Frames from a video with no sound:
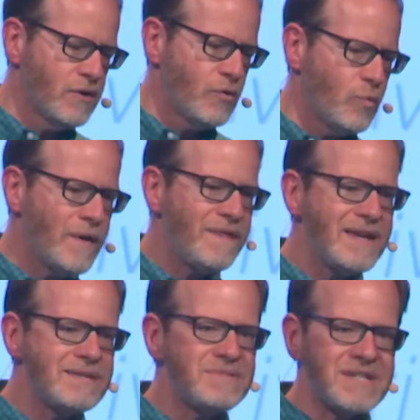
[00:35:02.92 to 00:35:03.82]
when they
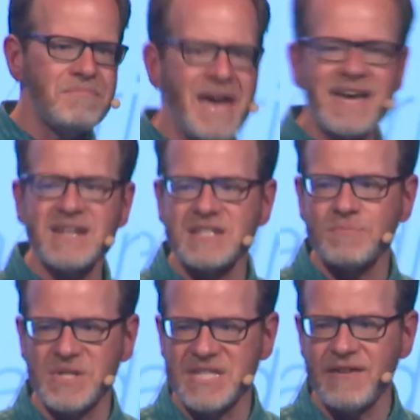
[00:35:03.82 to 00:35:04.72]
demand
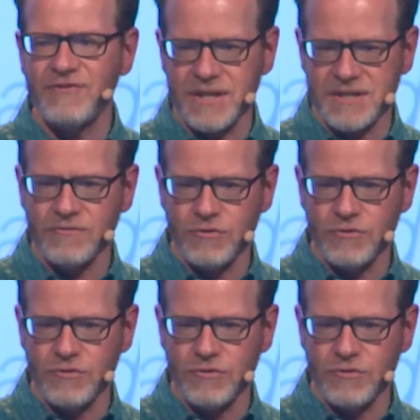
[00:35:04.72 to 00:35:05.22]
specifics of the